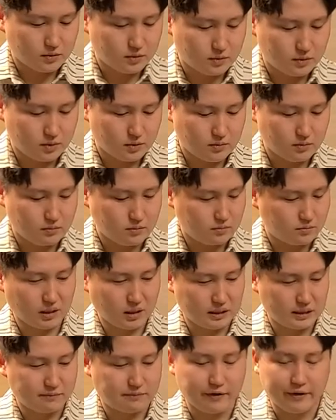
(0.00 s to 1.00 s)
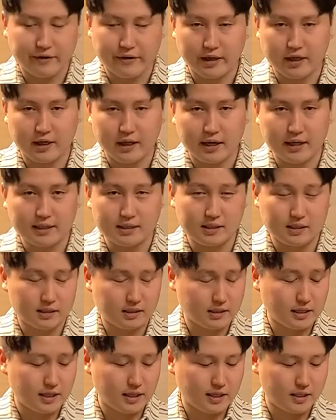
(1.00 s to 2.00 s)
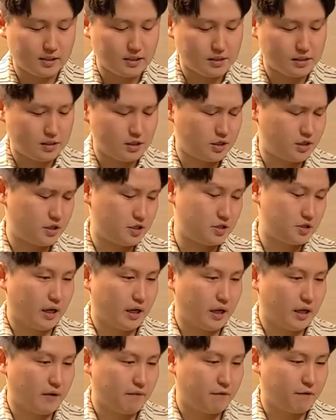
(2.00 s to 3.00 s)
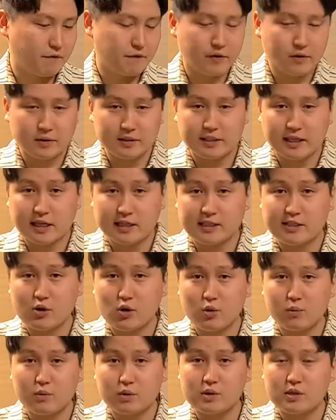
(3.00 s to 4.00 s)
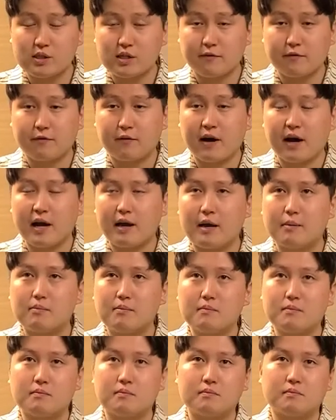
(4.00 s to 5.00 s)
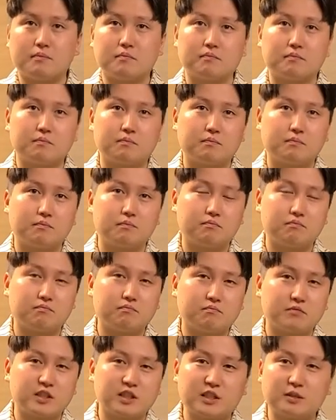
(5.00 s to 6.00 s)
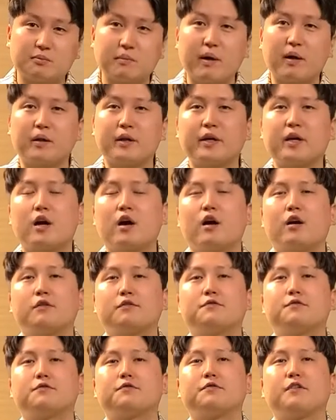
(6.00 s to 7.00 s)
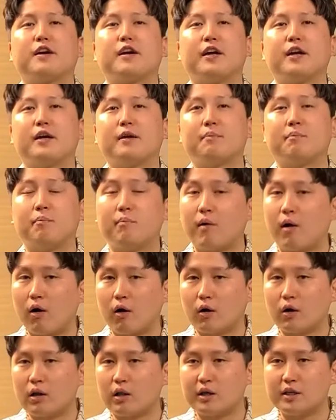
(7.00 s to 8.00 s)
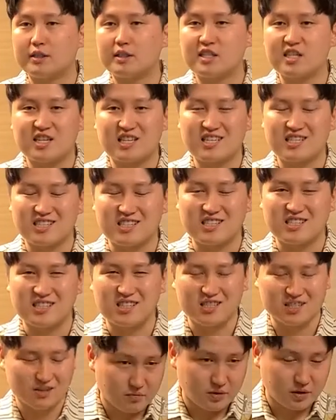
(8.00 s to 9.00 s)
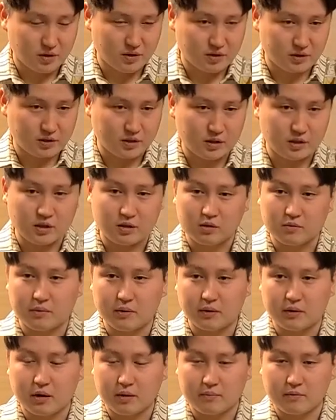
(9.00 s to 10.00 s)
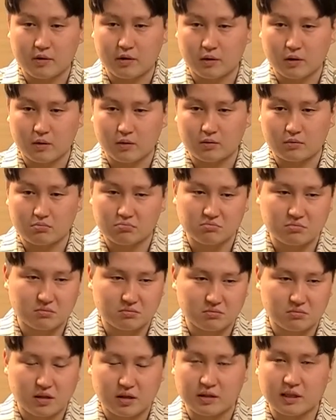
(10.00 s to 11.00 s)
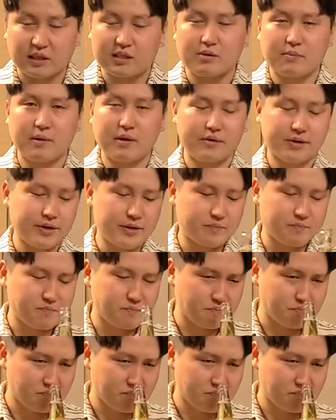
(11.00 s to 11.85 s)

Well, it's very light and it feels as almost if I'm smelling off a barley tea and just a little bit of alcohol. That's about it.